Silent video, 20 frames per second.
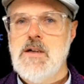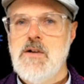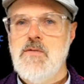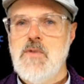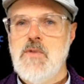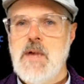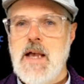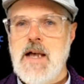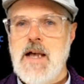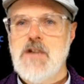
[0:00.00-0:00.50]

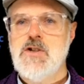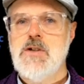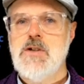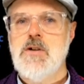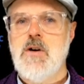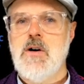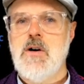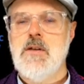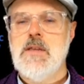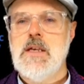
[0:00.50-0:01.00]
of reaction
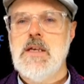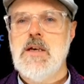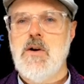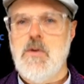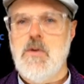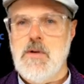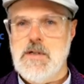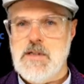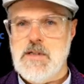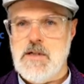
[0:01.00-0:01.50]
on the
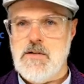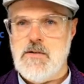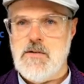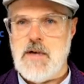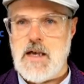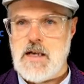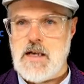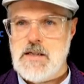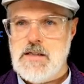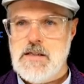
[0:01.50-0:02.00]
horizontal
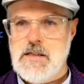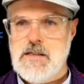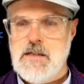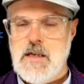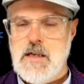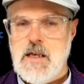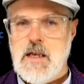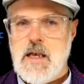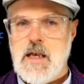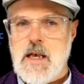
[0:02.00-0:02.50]
axis
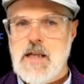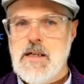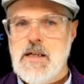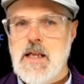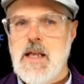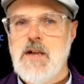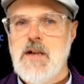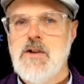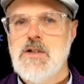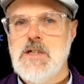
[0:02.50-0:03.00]
and
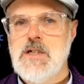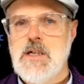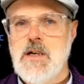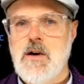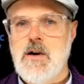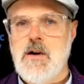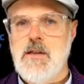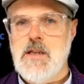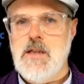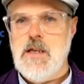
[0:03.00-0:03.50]
energy
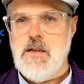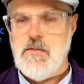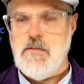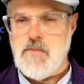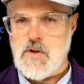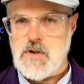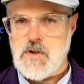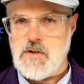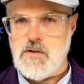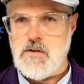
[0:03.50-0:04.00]
on the
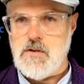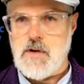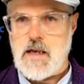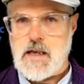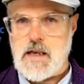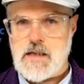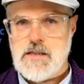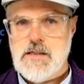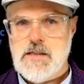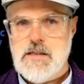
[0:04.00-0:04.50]
vertical
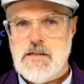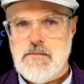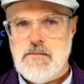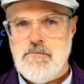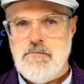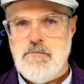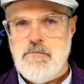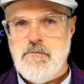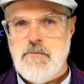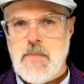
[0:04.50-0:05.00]
axis.
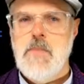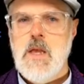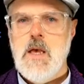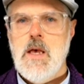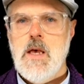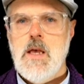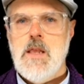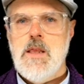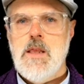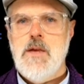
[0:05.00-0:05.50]

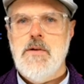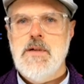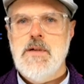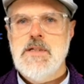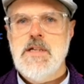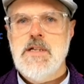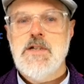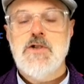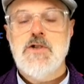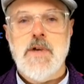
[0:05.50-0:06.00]
There
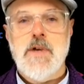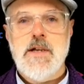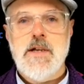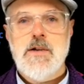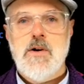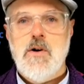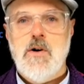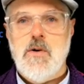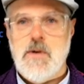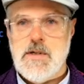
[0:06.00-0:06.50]
is a straight
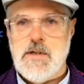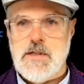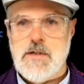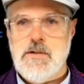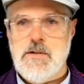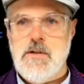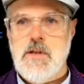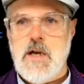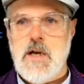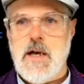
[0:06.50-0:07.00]

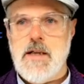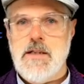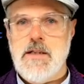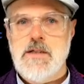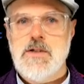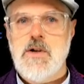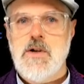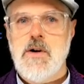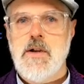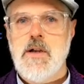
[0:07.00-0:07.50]
horizontal line
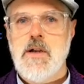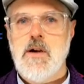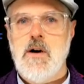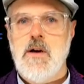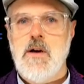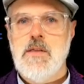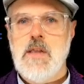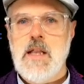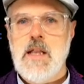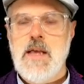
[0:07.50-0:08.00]
starting
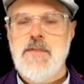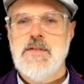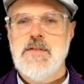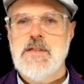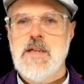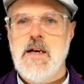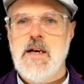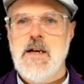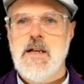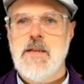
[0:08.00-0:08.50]
on the left
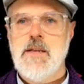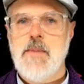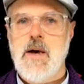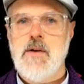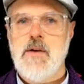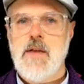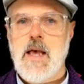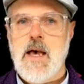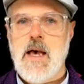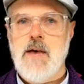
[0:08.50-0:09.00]
side
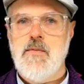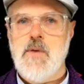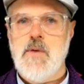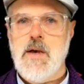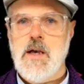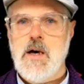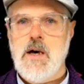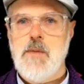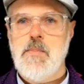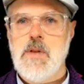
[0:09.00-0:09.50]
about
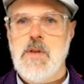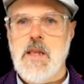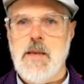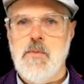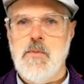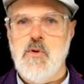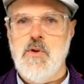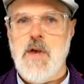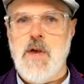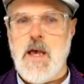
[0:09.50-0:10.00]
halfway up,
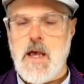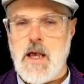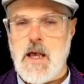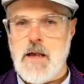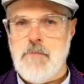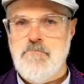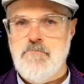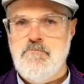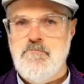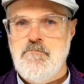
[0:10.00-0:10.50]
labeled A.